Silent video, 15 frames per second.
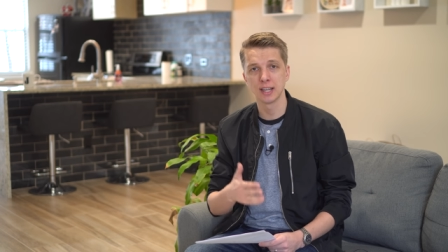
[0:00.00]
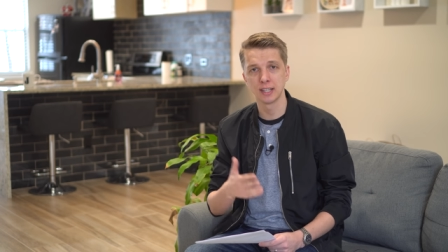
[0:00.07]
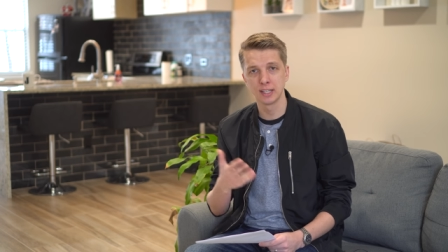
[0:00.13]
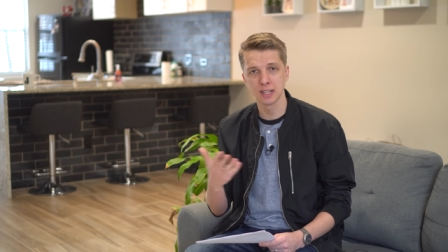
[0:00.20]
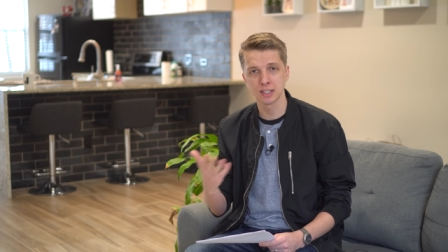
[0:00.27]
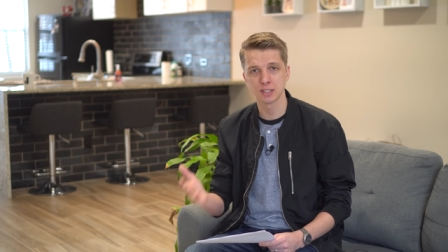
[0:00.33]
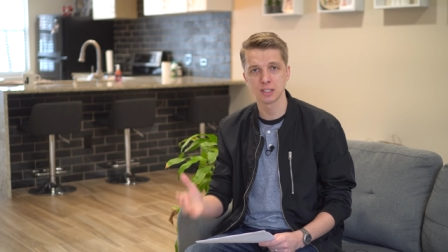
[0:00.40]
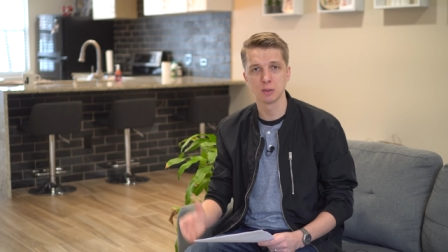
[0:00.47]
I
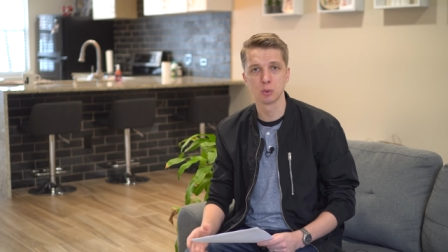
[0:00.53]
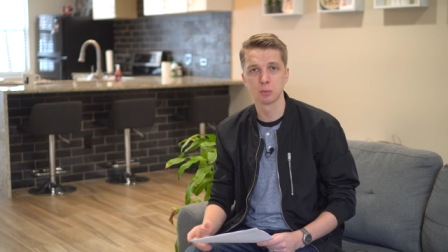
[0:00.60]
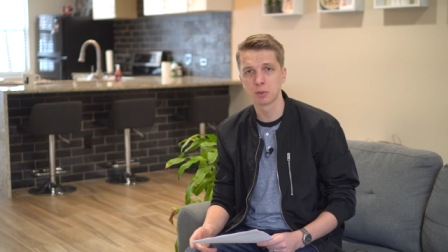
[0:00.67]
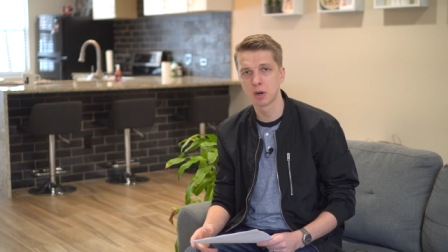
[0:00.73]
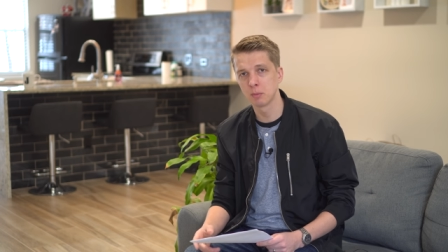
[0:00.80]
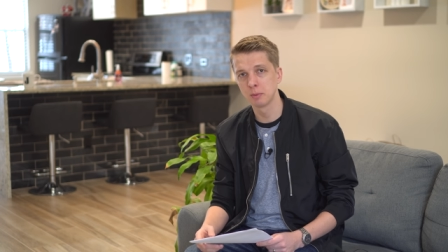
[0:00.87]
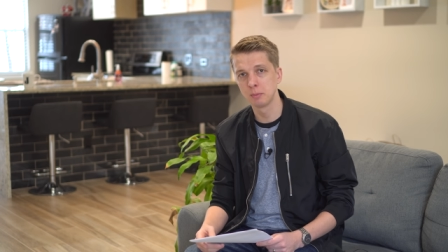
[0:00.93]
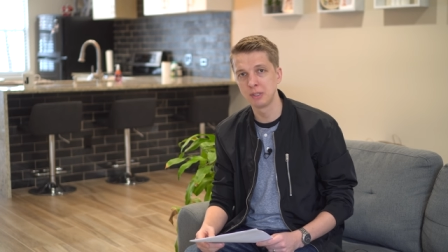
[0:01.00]
guess it would
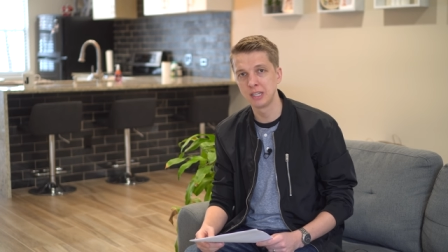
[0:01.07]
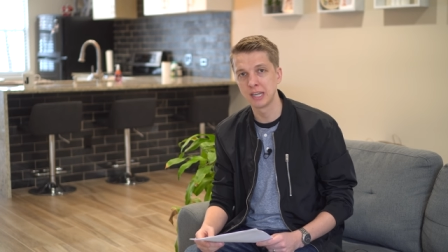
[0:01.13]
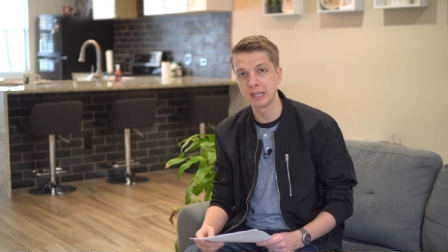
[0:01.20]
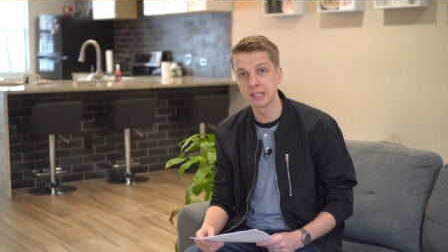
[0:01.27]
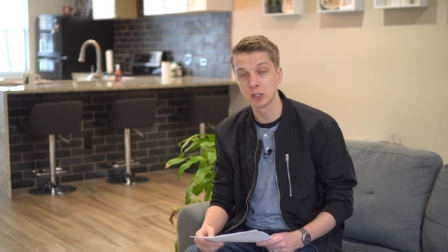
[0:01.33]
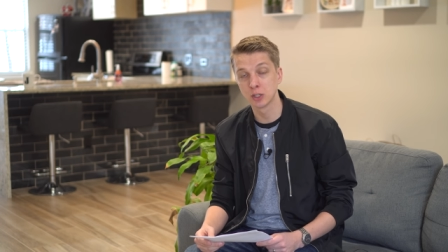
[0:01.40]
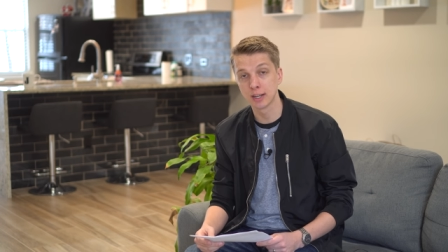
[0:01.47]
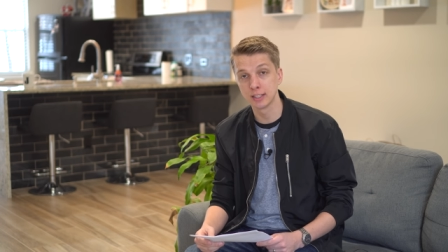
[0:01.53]
probably be
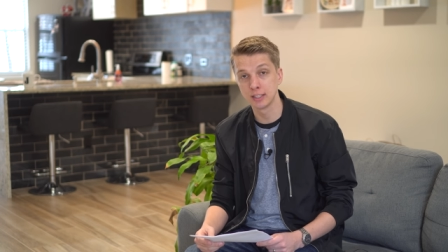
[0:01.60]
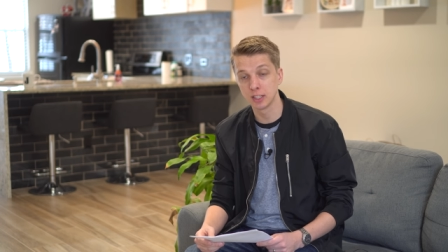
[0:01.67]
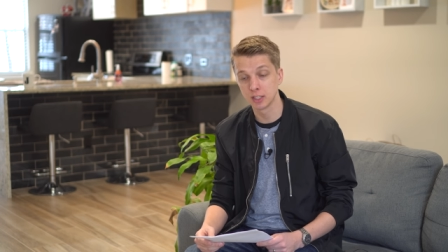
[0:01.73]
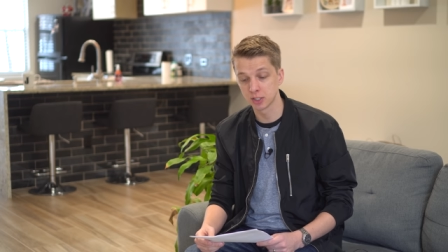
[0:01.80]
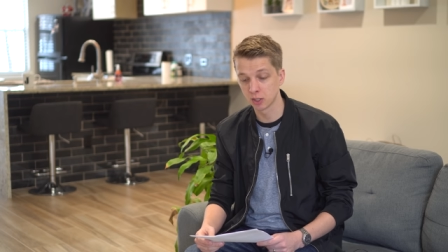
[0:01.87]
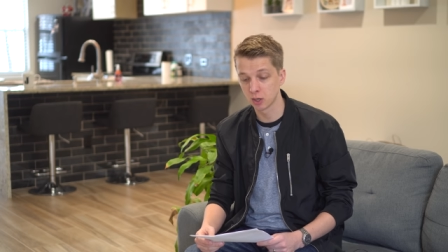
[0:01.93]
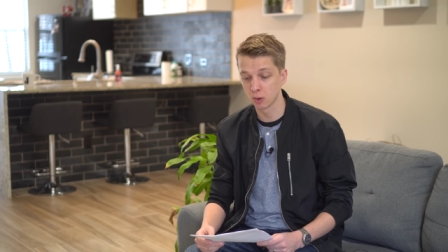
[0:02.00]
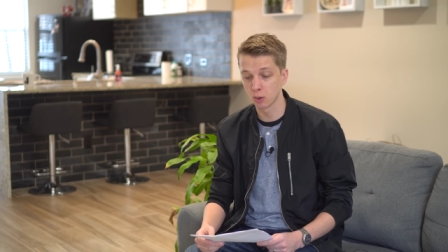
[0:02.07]
a good idea
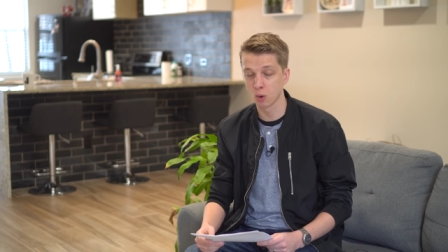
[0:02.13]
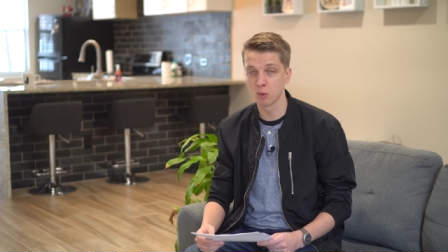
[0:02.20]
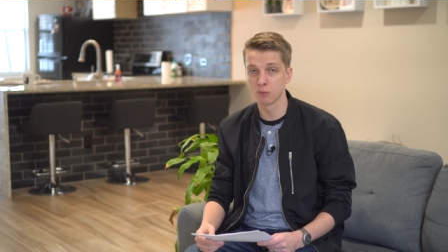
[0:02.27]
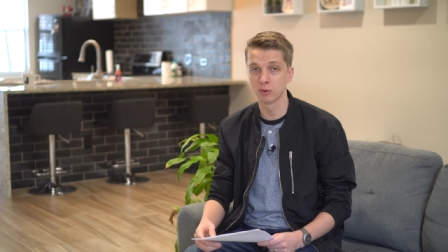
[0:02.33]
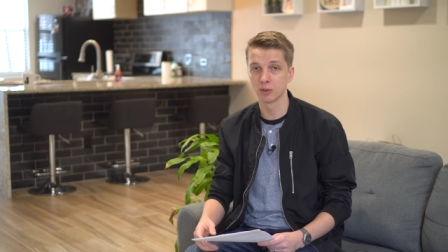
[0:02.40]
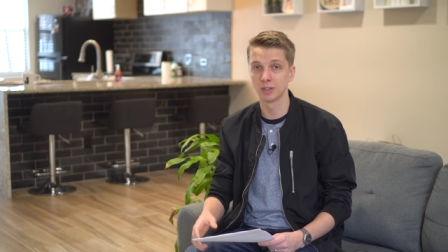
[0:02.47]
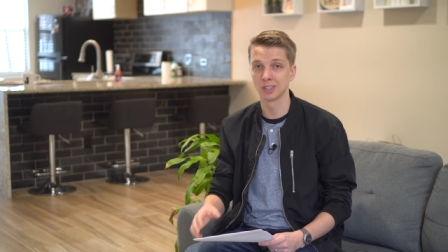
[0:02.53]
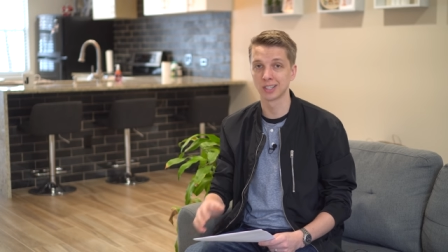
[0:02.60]
to go
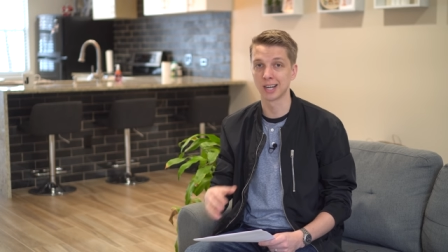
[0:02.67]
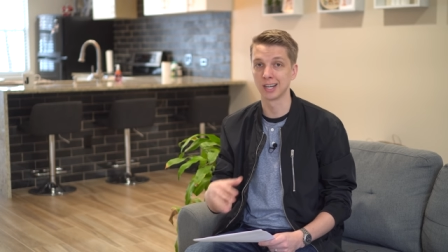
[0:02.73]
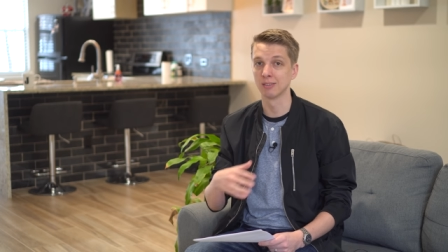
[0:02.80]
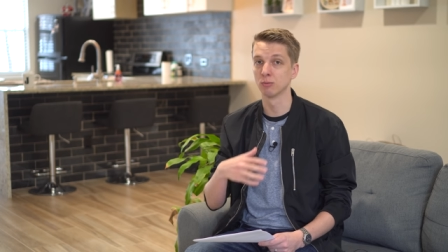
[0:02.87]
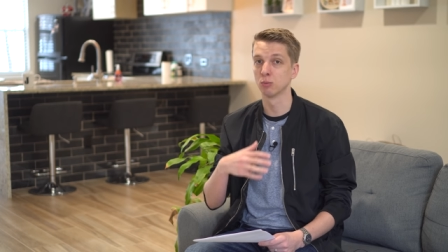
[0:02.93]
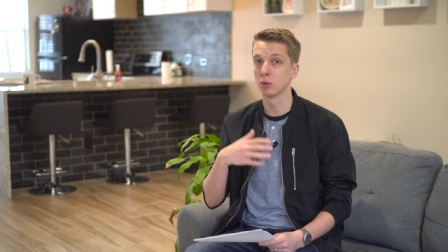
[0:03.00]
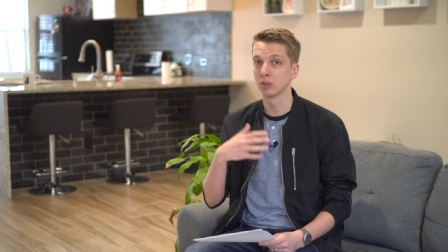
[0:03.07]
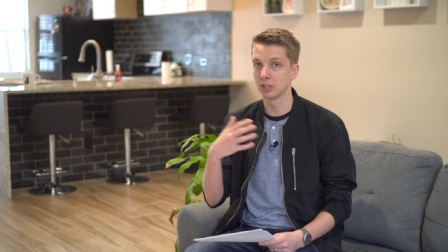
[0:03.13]
over kind
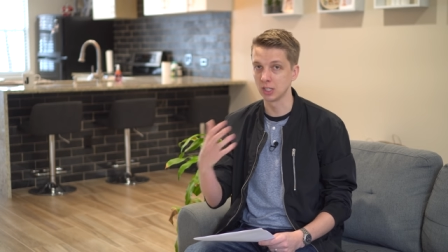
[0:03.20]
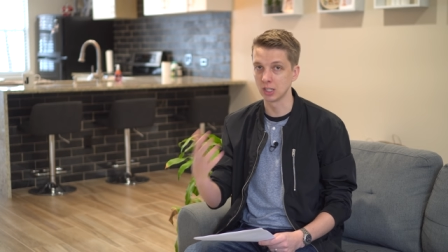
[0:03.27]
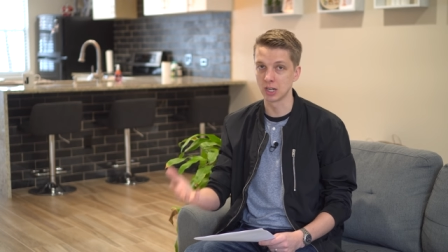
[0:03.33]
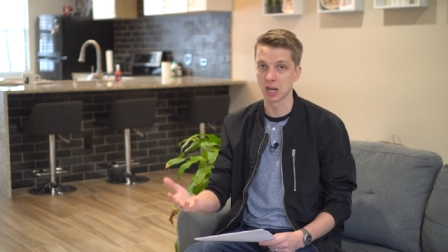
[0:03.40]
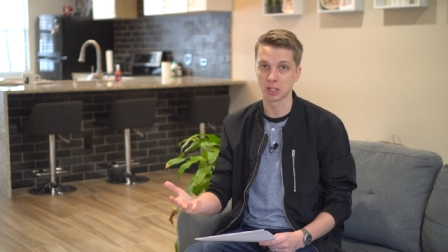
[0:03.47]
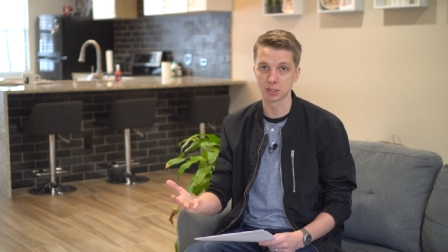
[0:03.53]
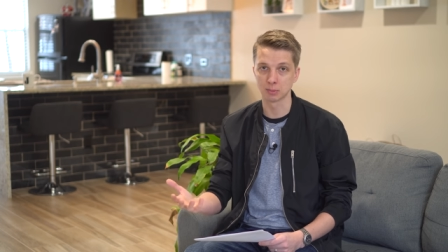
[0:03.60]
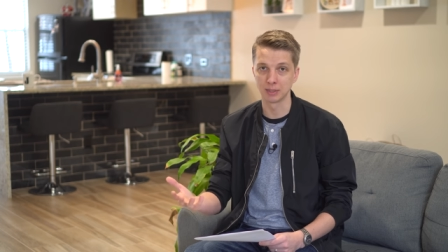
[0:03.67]
of what the
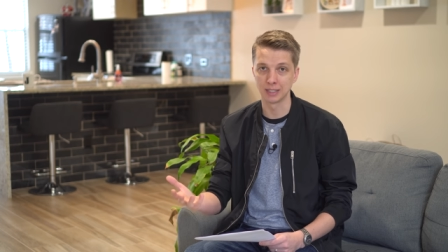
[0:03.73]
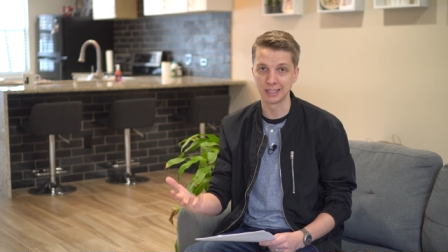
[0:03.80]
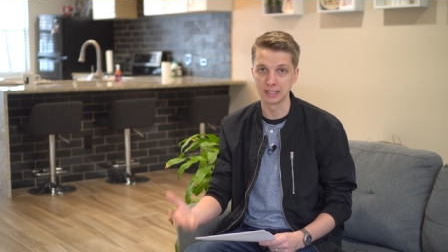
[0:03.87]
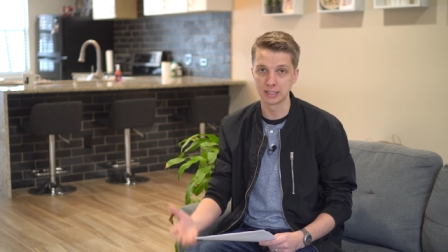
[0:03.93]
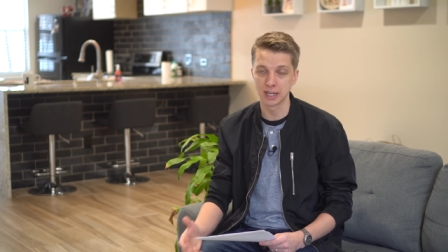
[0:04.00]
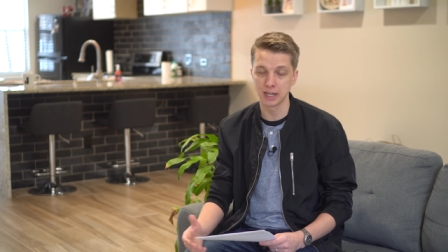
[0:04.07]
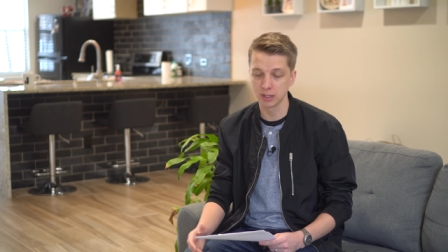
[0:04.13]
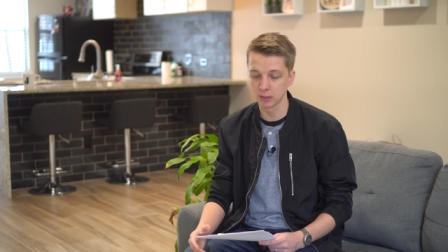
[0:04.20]
announcement
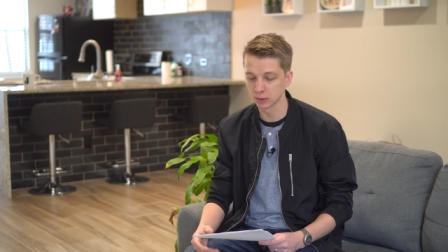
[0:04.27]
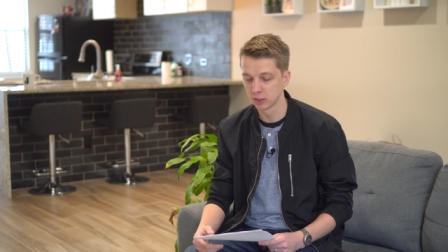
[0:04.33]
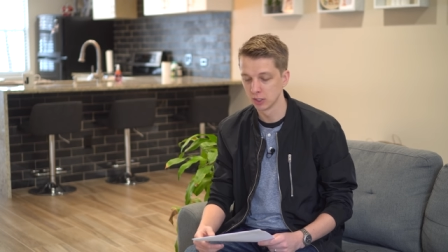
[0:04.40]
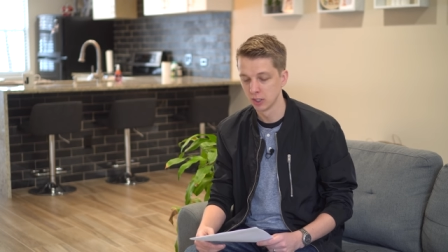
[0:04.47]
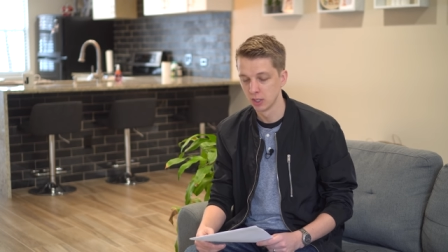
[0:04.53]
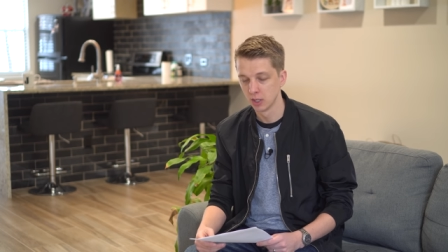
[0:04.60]
entailed.